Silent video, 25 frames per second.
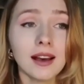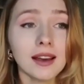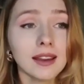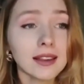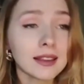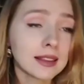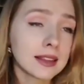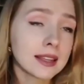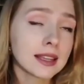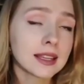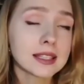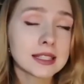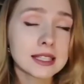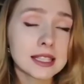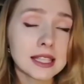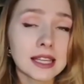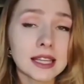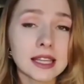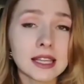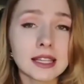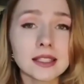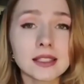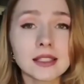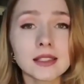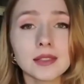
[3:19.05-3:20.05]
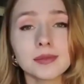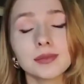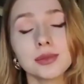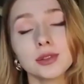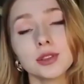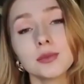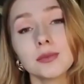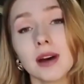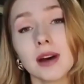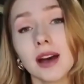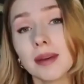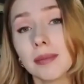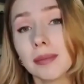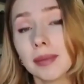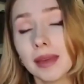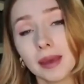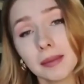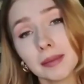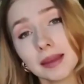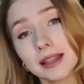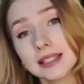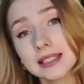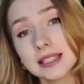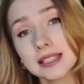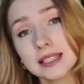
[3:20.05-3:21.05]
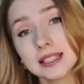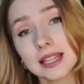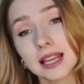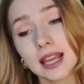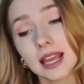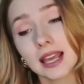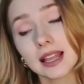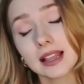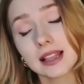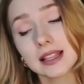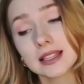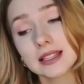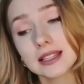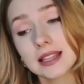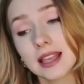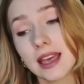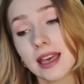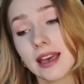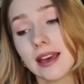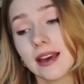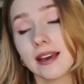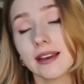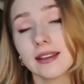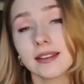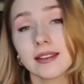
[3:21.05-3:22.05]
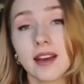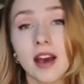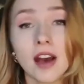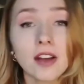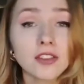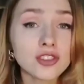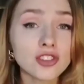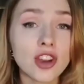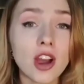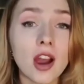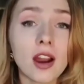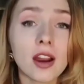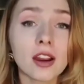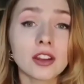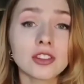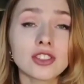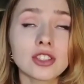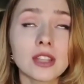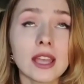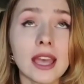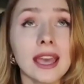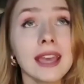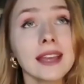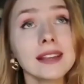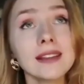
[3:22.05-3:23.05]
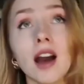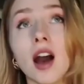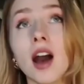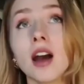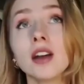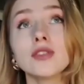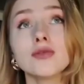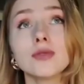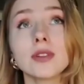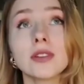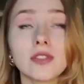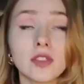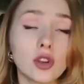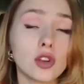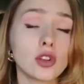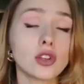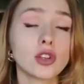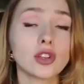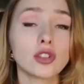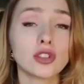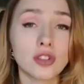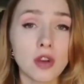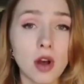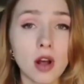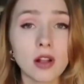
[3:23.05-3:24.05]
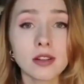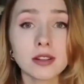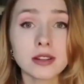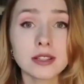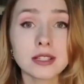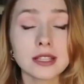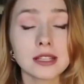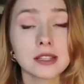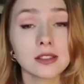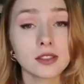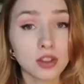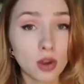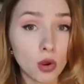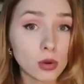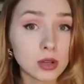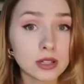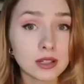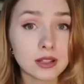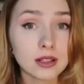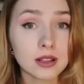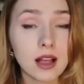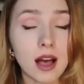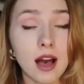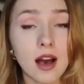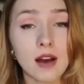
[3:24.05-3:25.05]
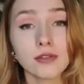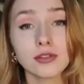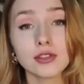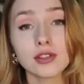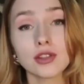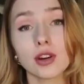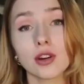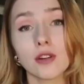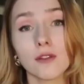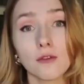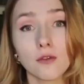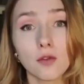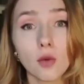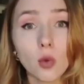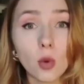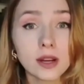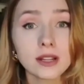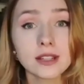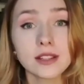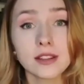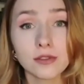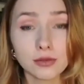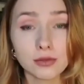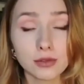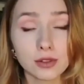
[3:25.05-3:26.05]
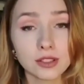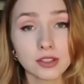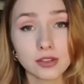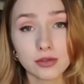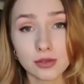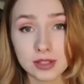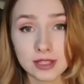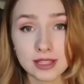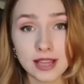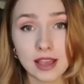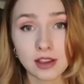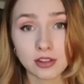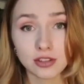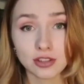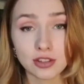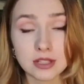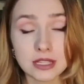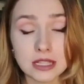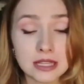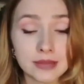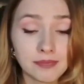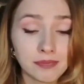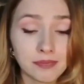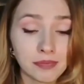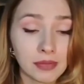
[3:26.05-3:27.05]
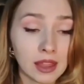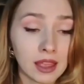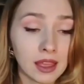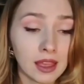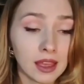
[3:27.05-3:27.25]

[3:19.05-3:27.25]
I clicked it, put my payment details, and got charged $830 in total after 4 different transactions.